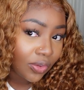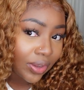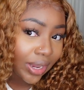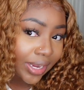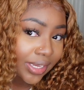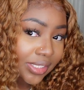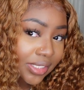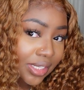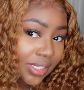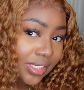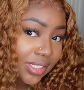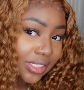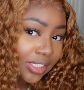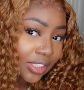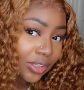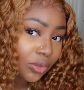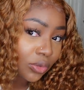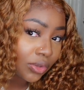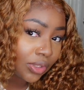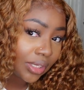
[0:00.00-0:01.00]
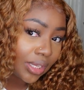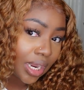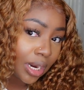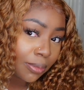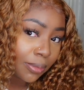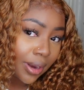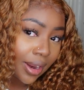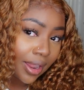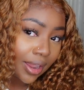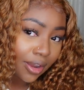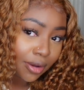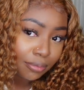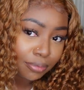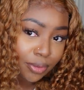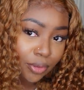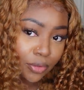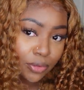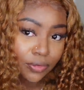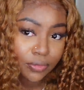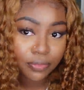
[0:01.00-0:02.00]
You guys can see through the camera how
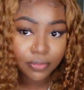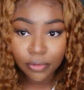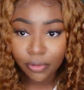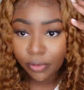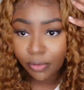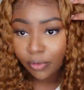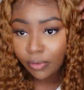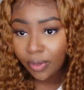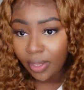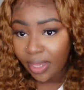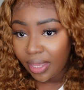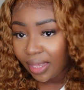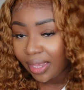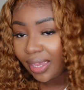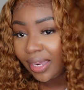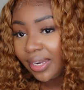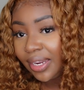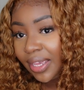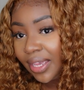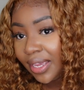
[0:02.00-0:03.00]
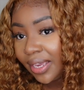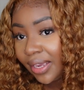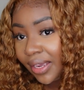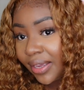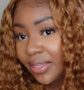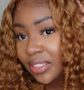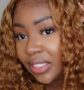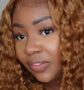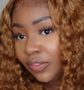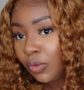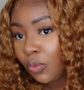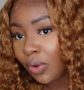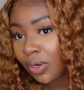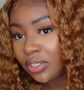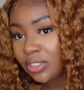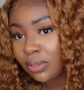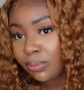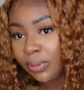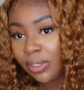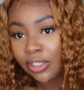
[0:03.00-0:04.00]
beautiful it is. If you want
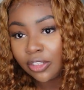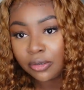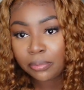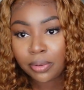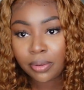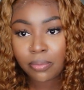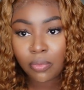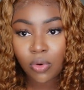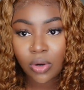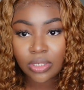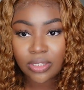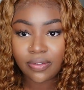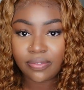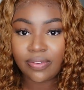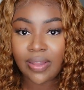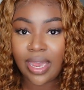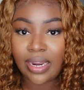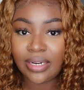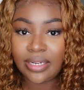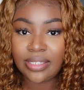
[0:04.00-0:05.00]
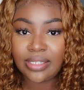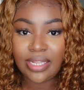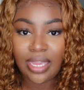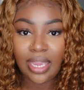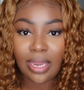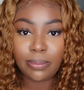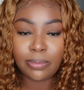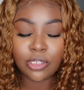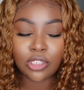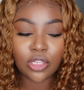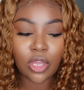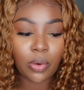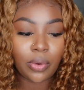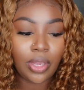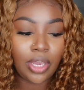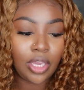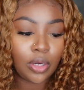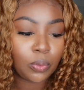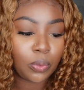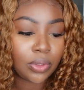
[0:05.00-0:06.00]
it to be a little bit more defined and tame, just go
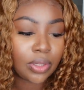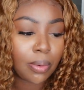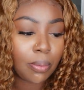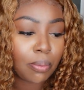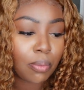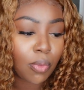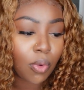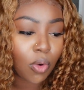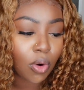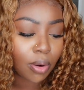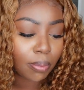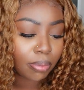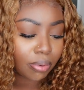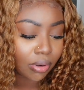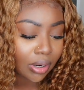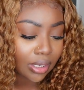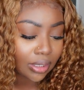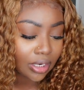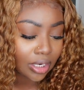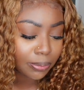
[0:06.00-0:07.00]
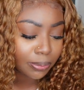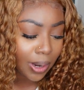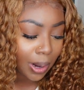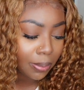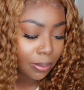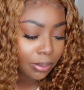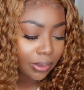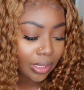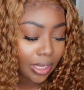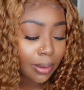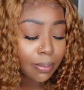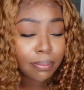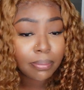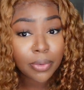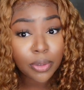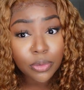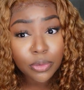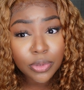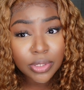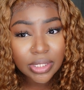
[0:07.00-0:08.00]
in with more product, probably a
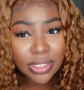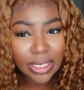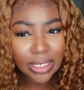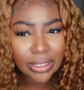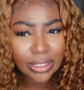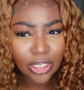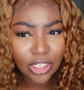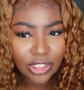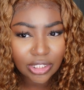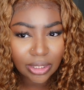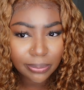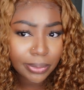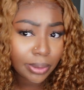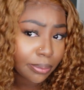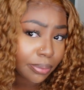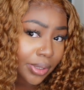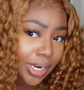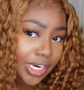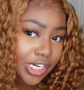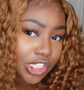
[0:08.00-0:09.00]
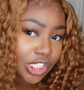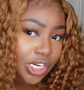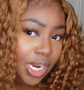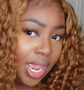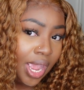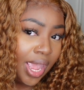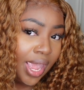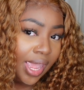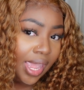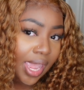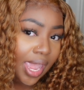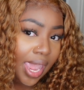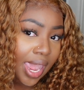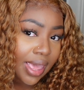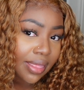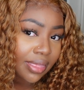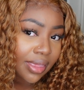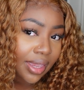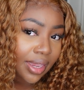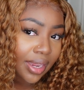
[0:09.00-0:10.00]
mousse and their dimming brush.
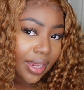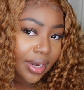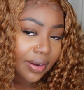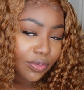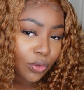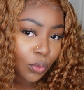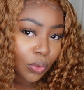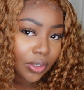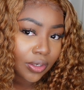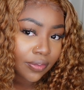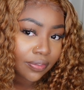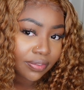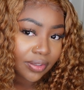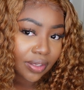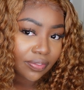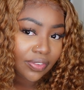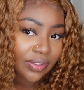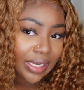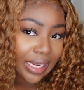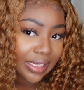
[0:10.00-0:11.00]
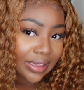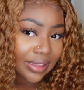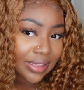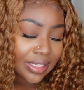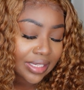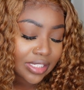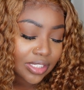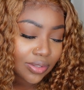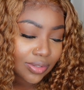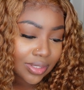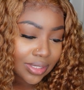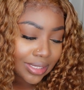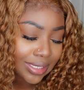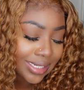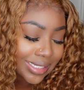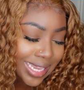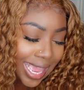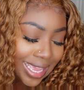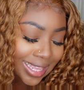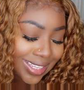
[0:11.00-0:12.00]
And then if you want it fluffy like this, you've seen
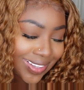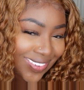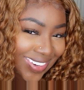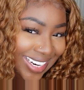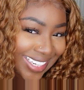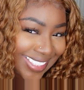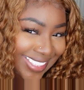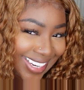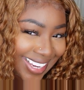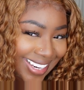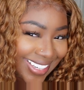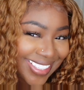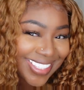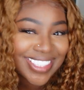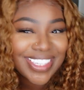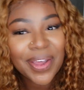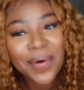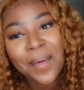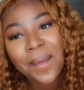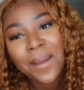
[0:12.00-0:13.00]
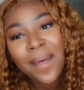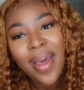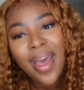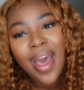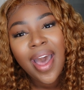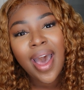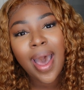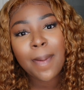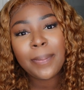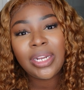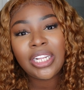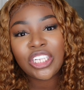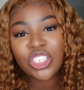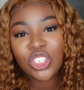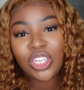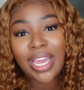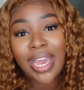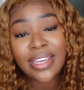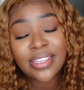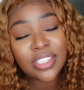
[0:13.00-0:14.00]
exactly what I did. So I'm gonna
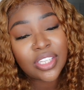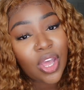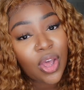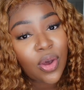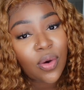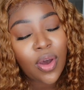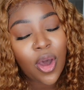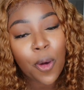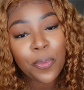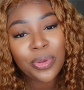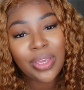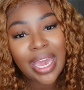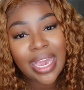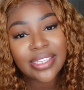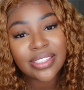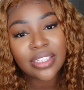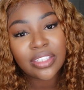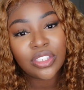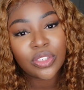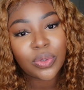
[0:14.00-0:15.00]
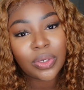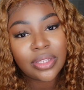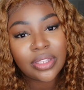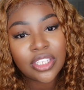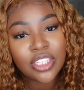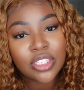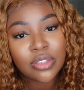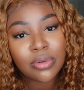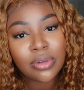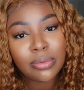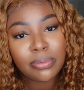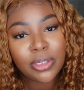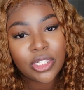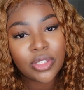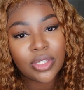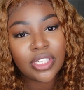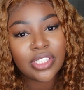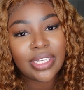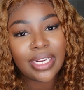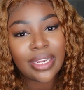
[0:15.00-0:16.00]
let you guys go. I hope you guys enjoyed this one. Be
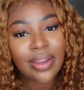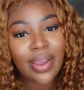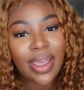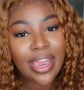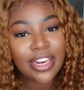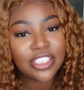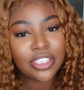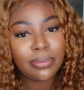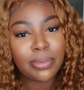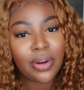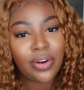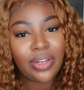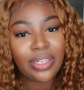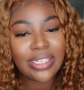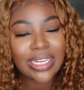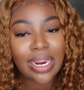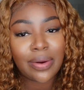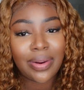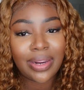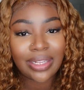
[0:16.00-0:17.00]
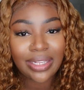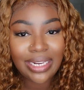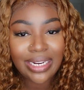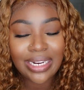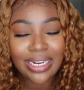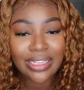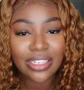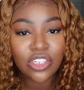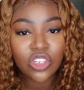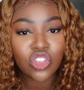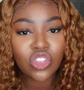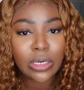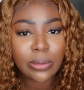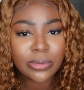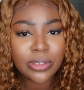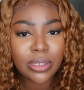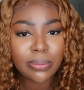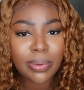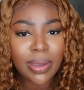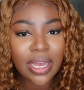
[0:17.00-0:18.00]
sure to check out Ashimary, direct link in the
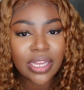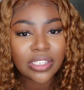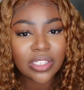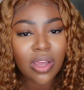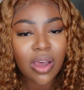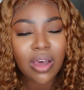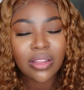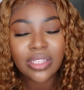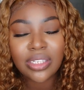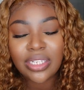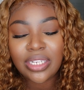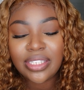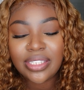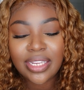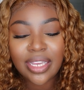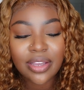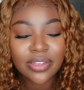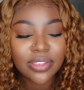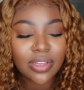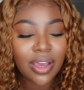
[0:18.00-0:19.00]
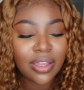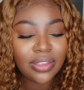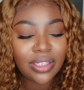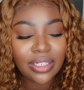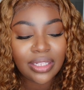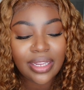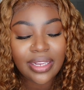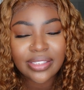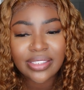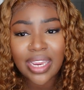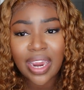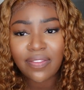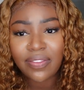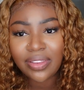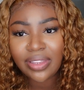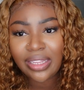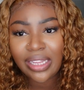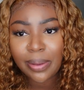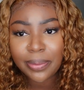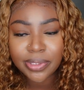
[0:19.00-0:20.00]
description box. All the details, all the links,
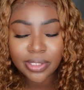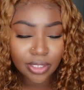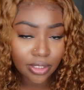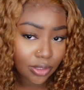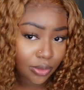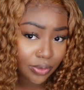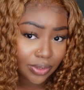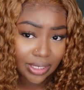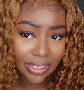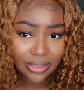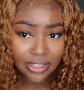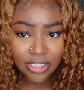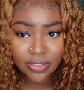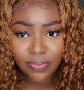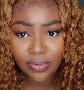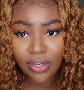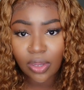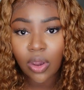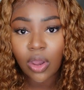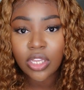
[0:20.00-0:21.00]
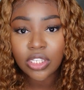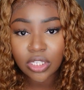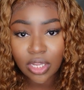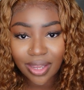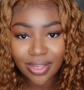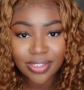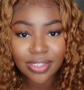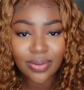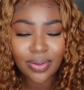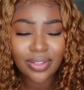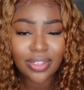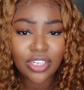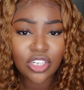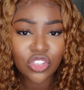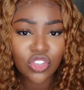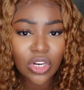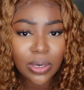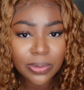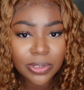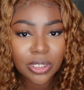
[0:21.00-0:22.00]
everything that was included in this video is also in the
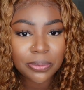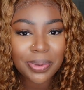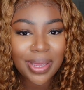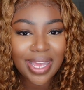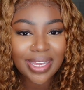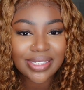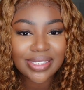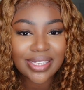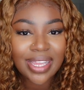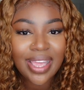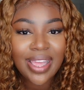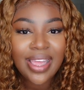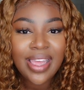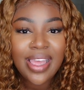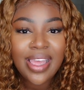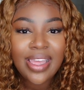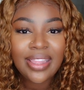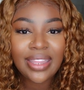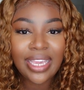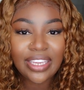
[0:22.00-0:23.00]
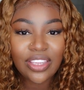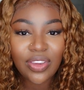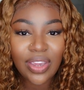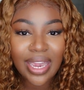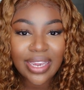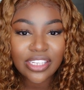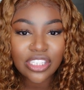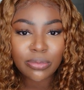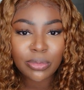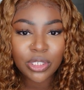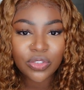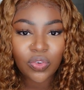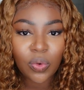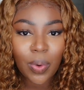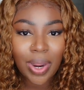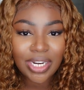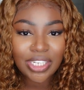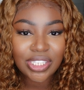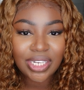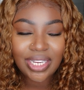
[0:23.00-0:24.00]
description box. Thank you guys so much for
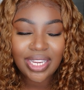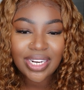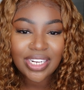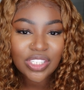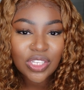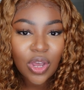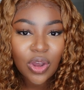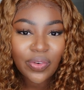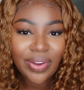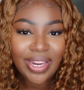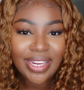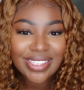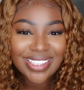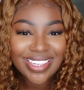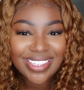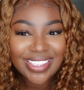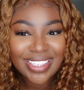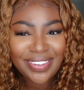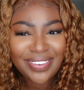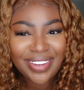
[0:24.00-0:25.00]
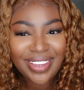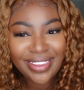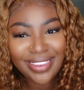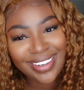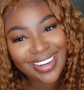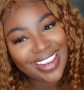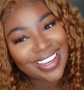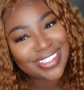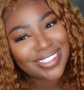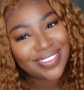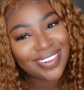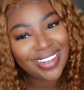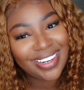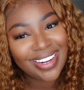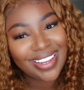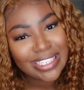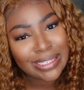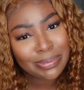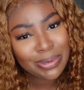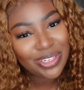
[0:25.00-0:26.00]
watching, and as always, I'll see you in the next
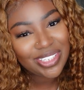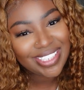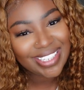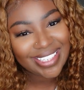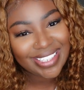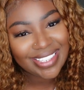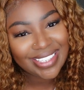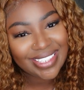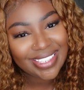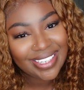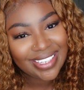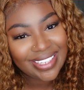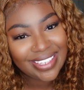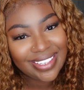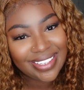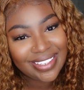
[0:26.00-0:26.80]
one. Smooches!